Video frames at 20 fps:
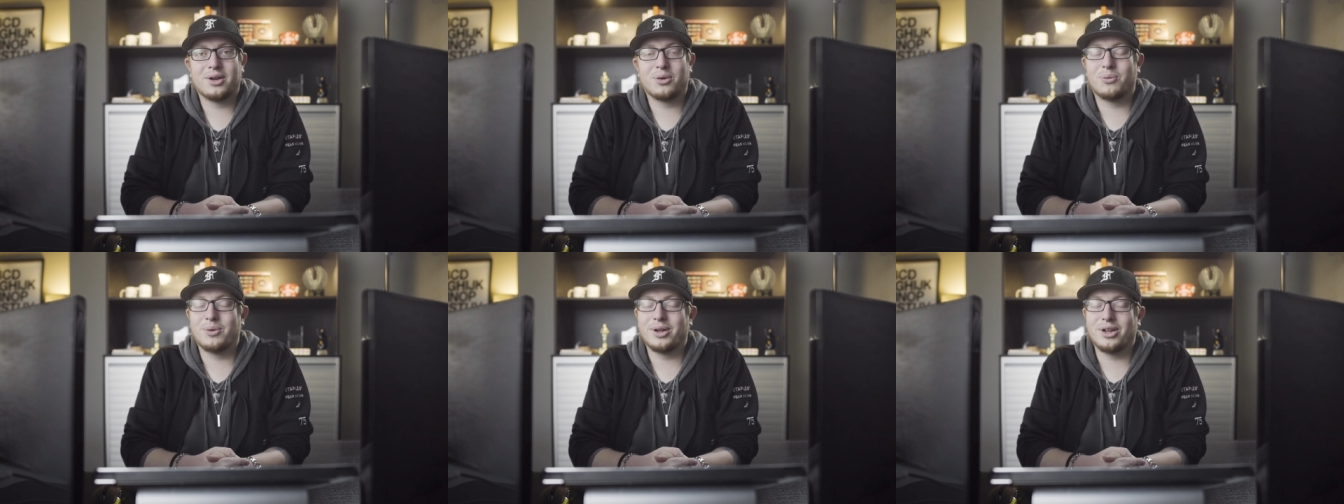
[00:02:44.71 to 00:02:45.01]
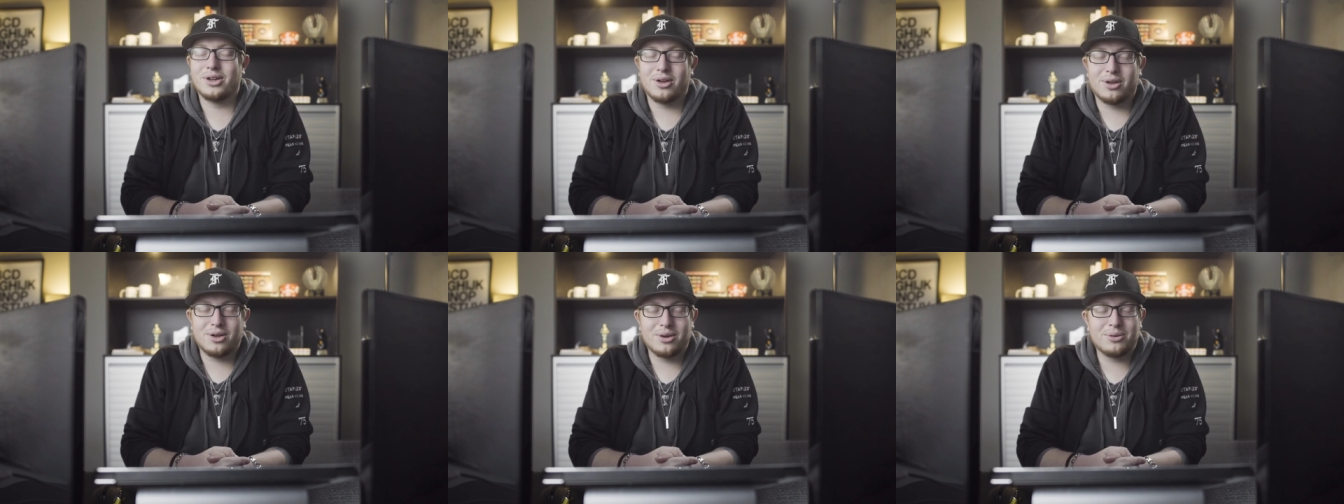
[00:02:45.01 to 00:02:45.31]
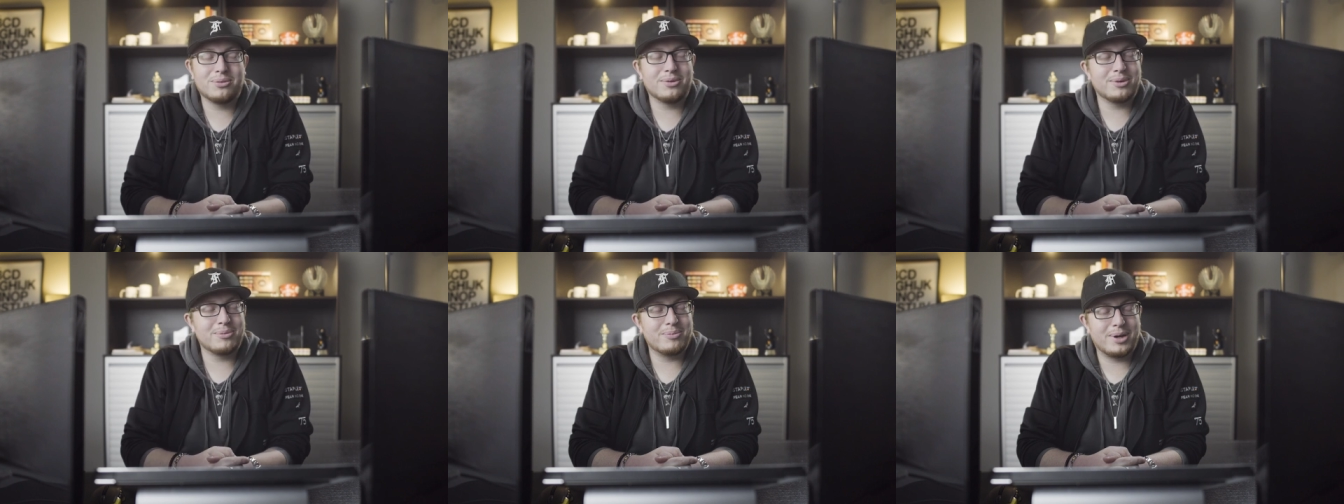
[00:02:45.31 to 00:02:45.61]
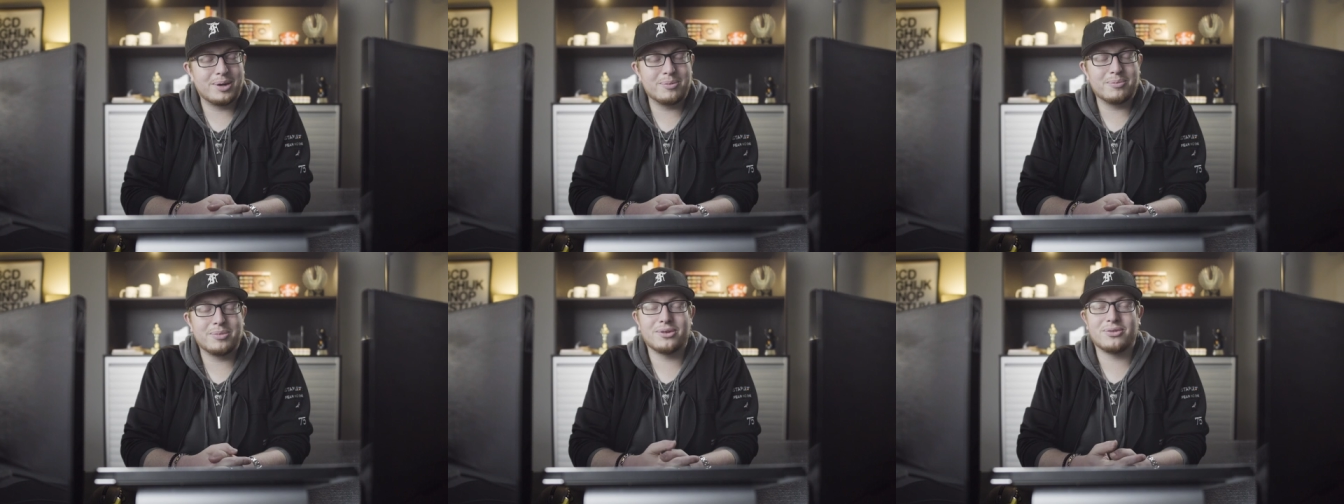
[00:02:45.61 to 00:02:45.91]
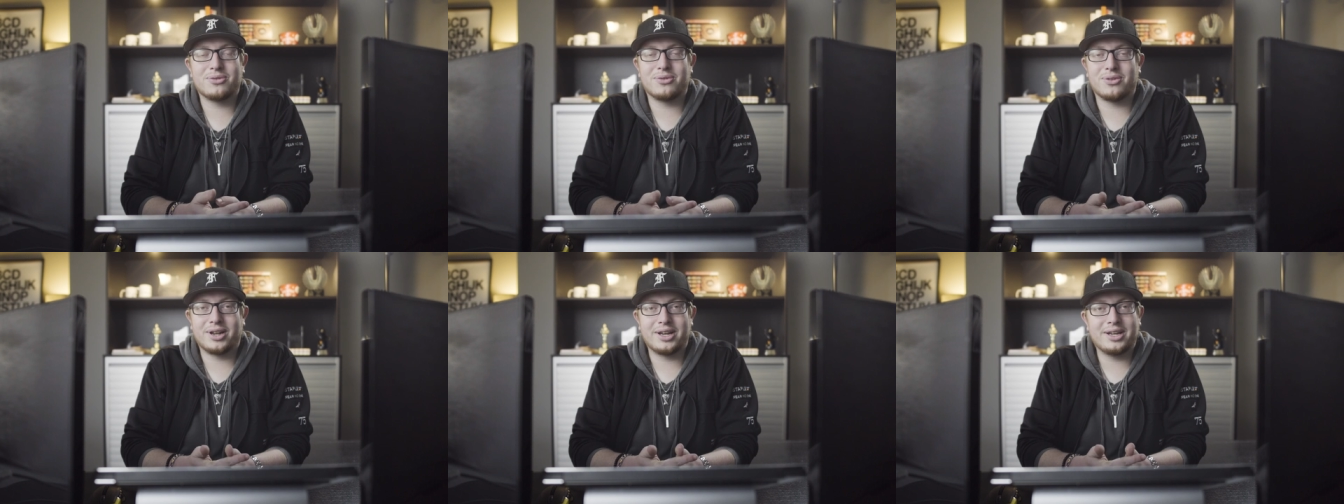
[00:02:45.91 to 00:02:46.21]
we all remember
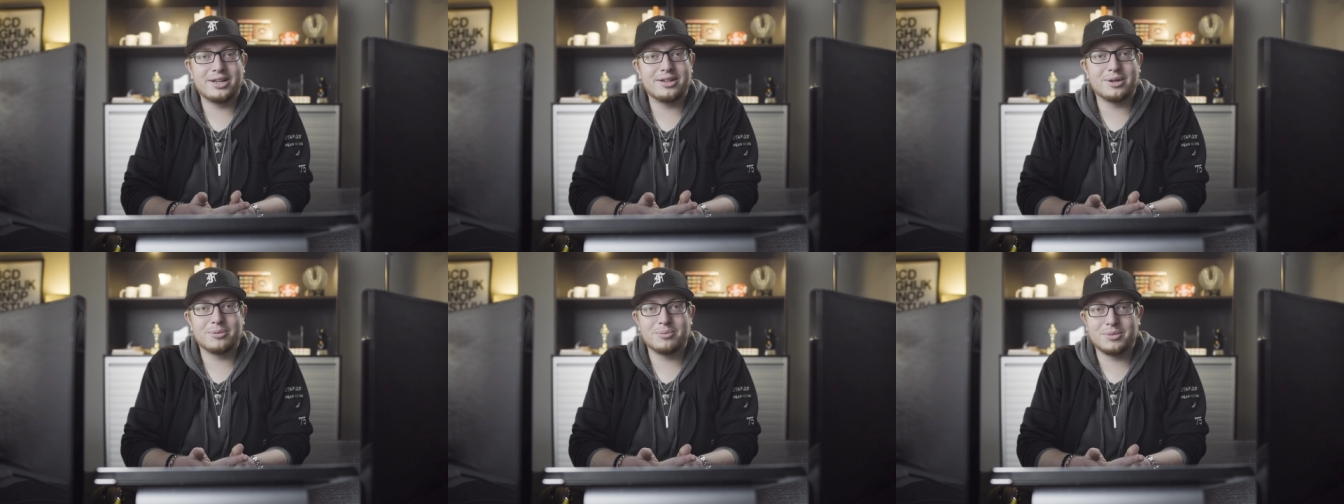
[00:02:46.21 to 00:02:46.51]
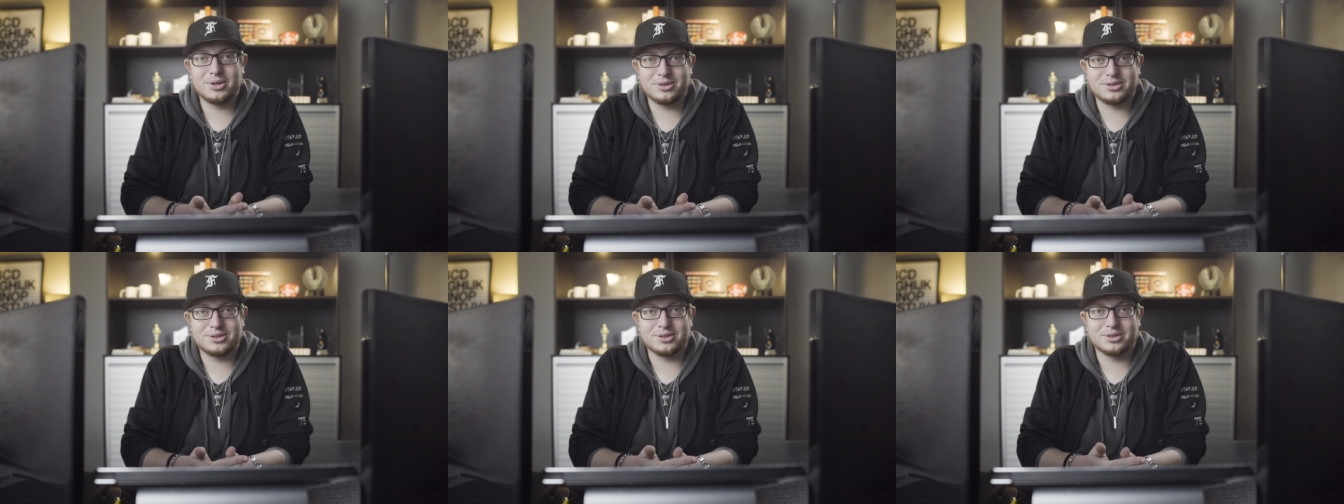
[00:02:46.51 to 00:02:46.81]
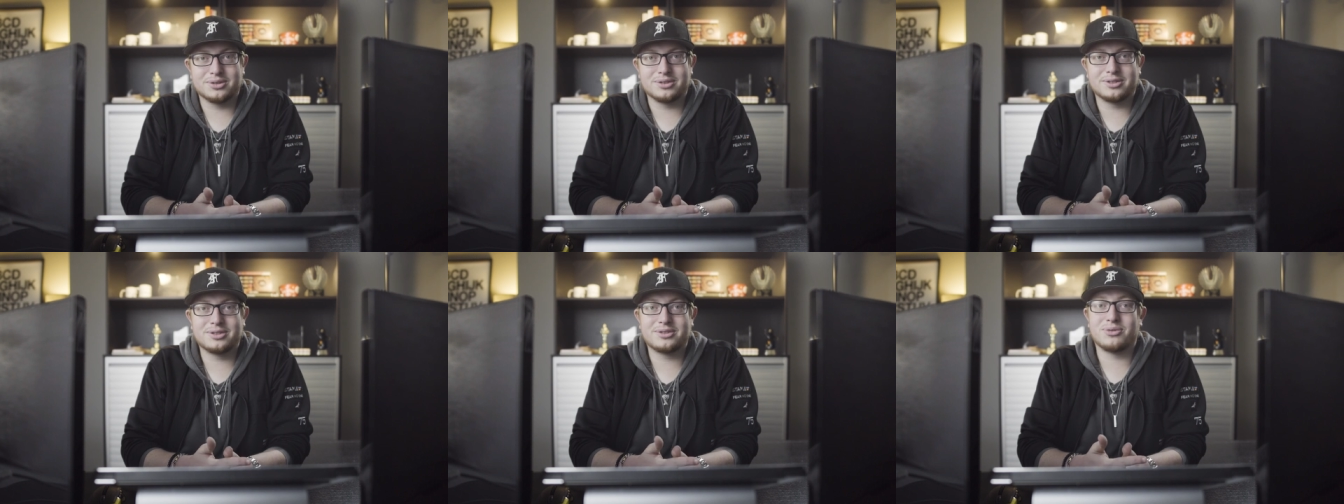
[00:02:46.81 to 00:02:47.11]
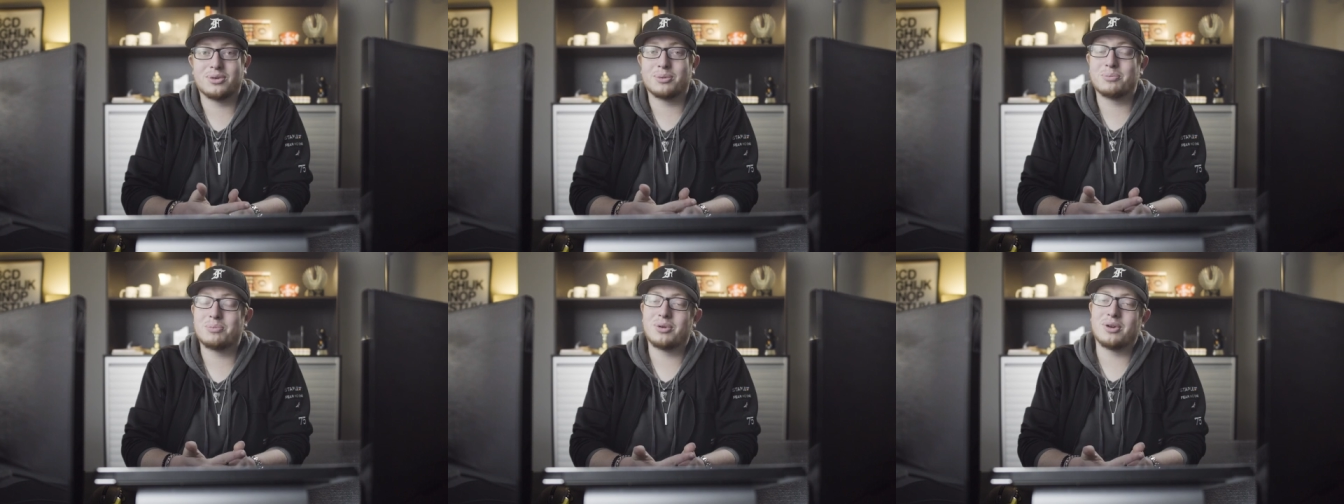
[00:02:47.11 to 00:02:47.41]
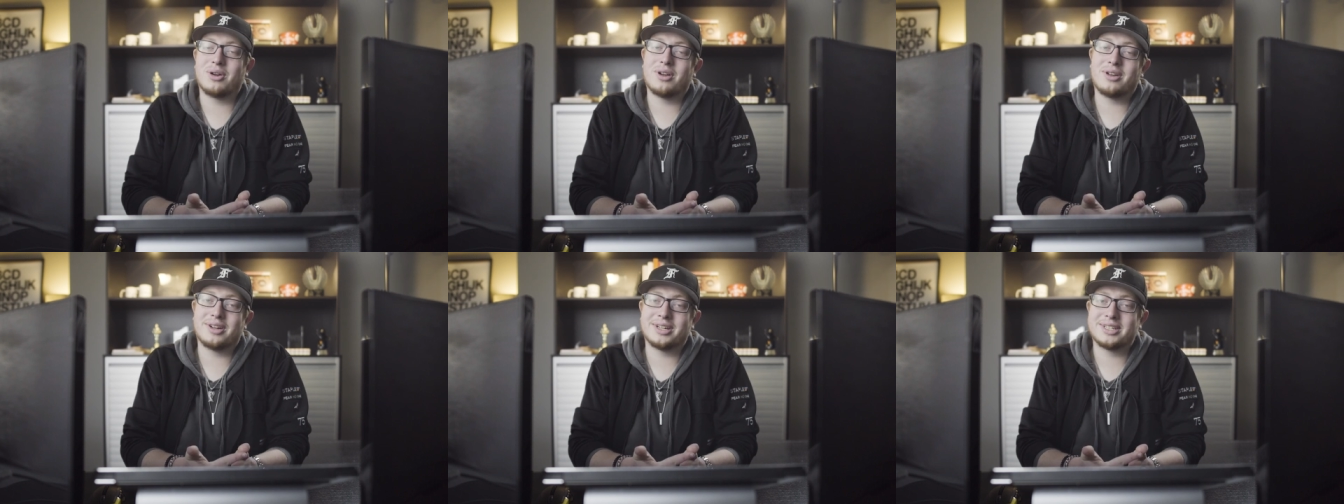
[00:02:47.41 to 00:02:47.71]
funny commercials for
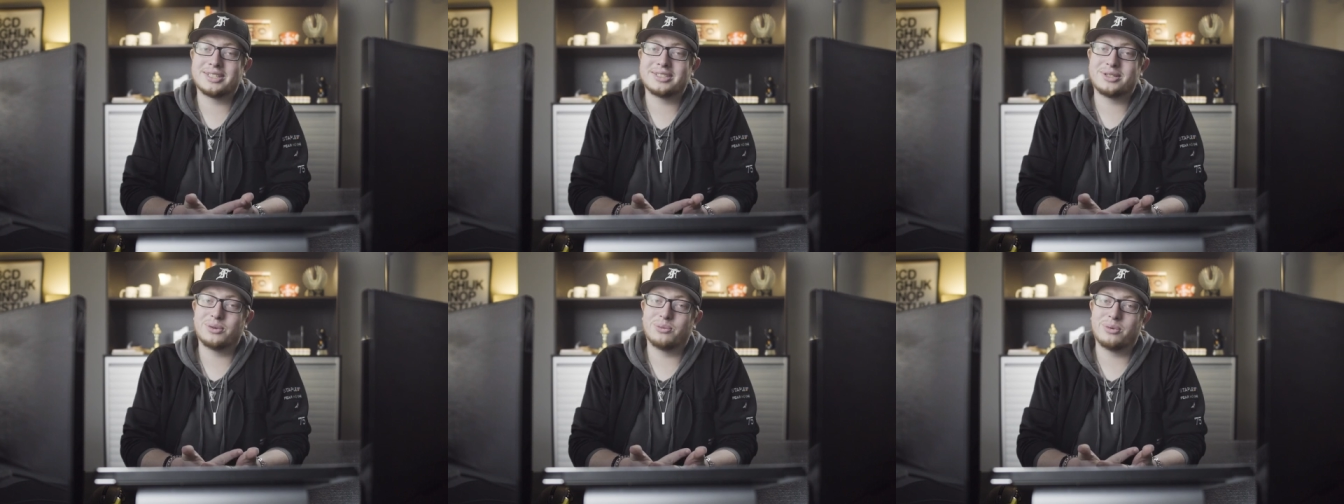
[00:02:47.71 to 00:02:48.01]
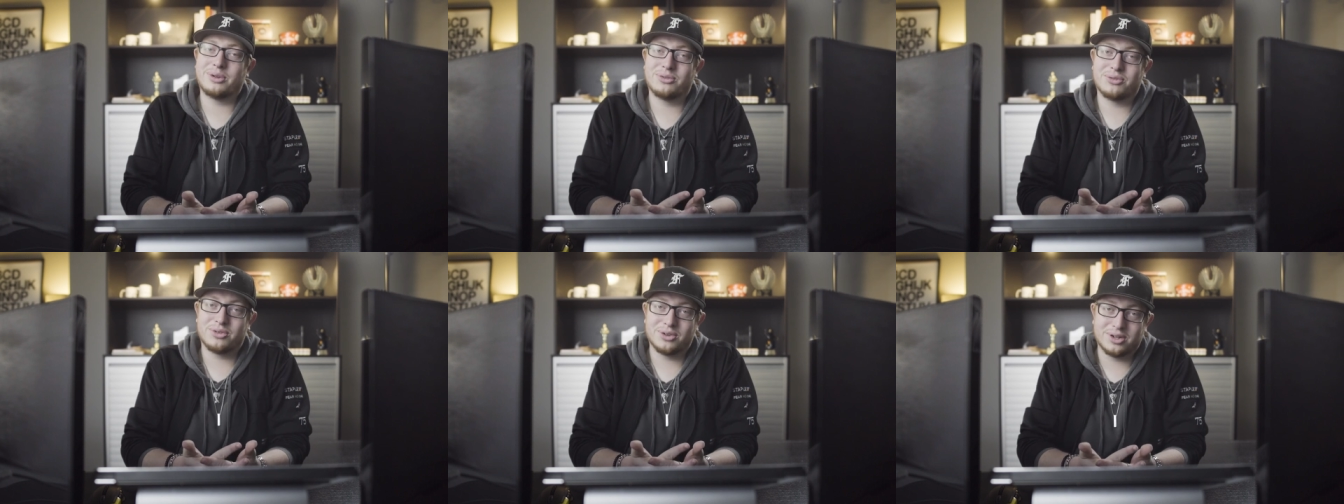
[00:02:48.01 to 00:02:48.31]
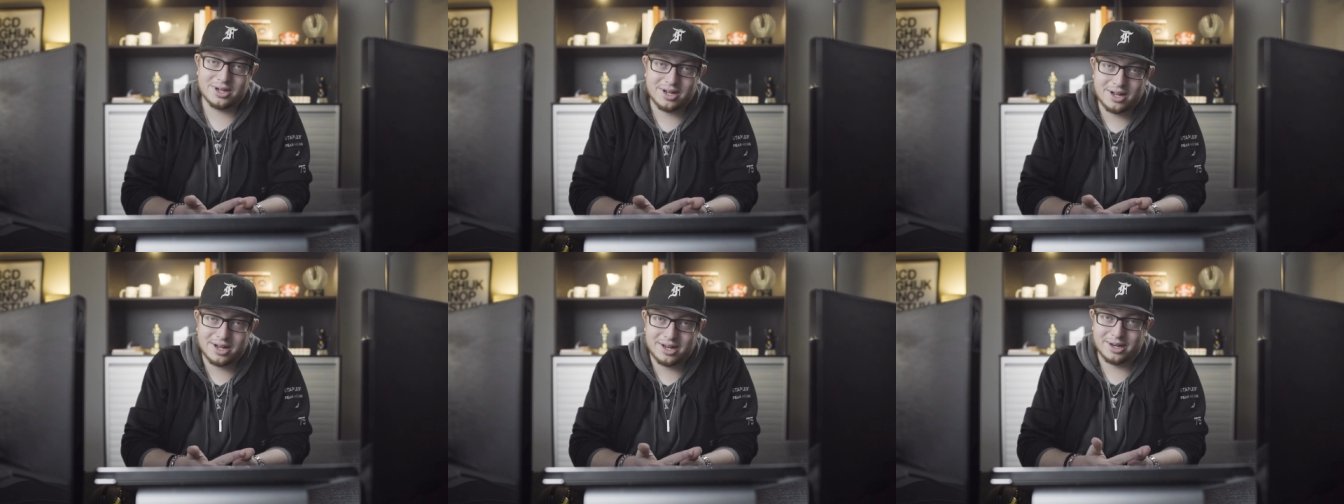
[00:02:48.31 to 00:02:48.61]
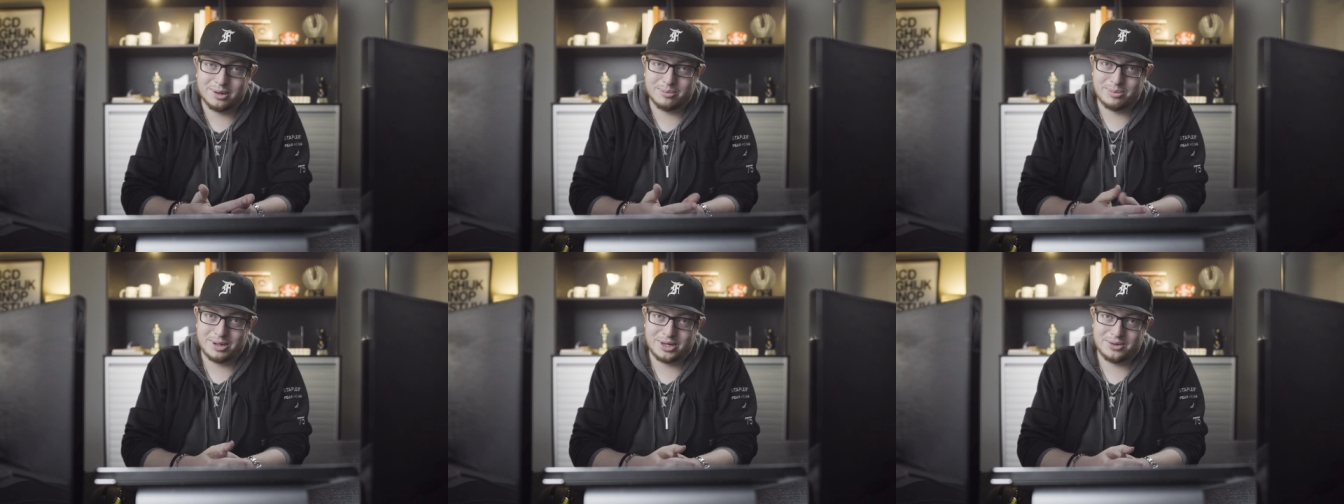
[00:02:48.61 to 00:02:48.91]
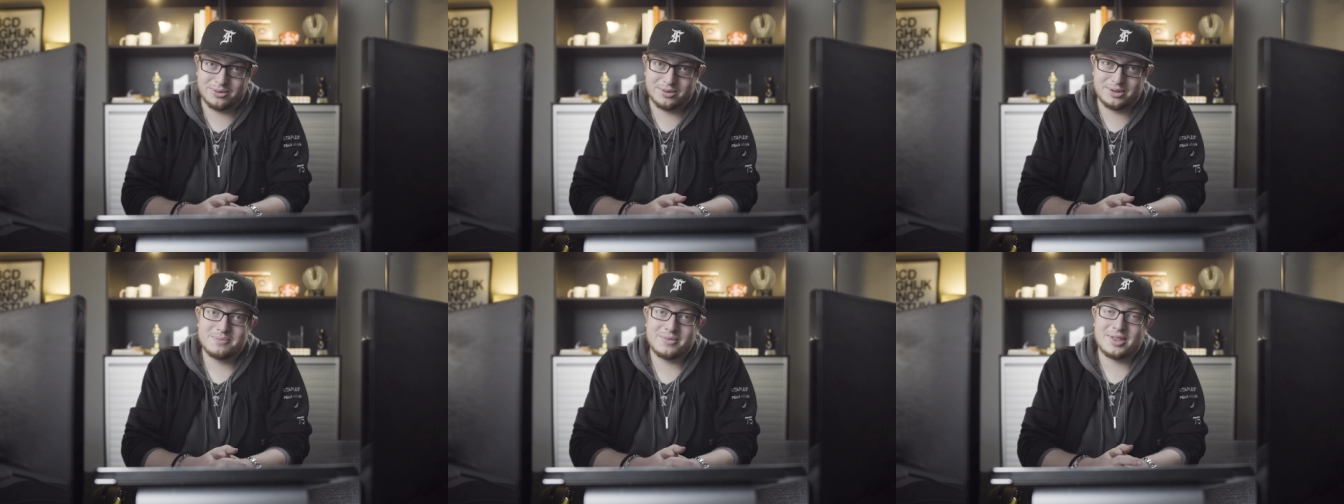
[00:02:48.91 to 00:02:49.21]
products that we've forgotten
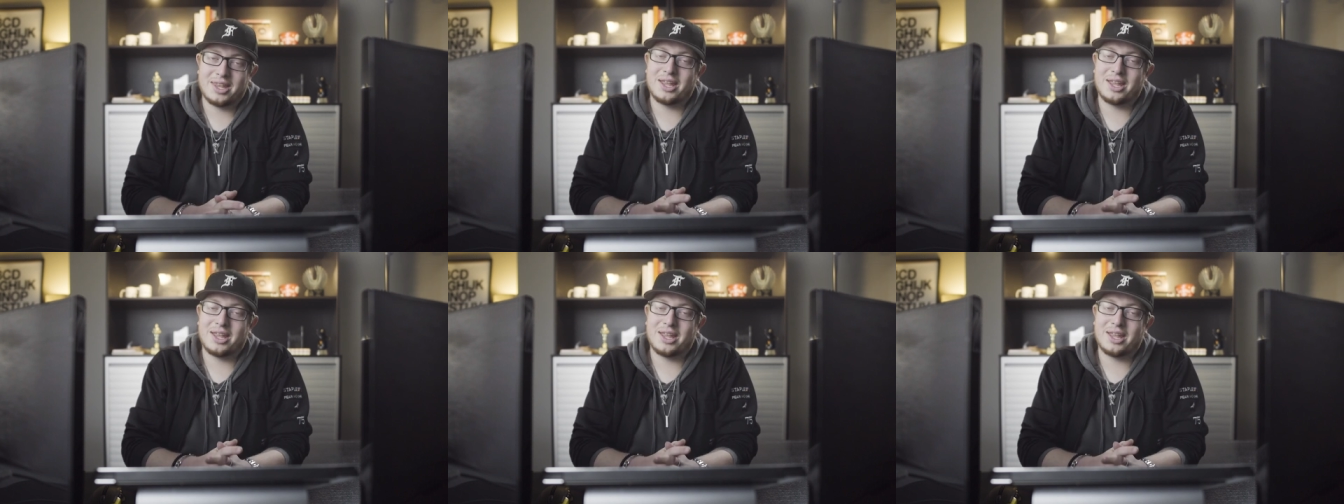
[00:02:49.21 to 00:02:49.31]
about.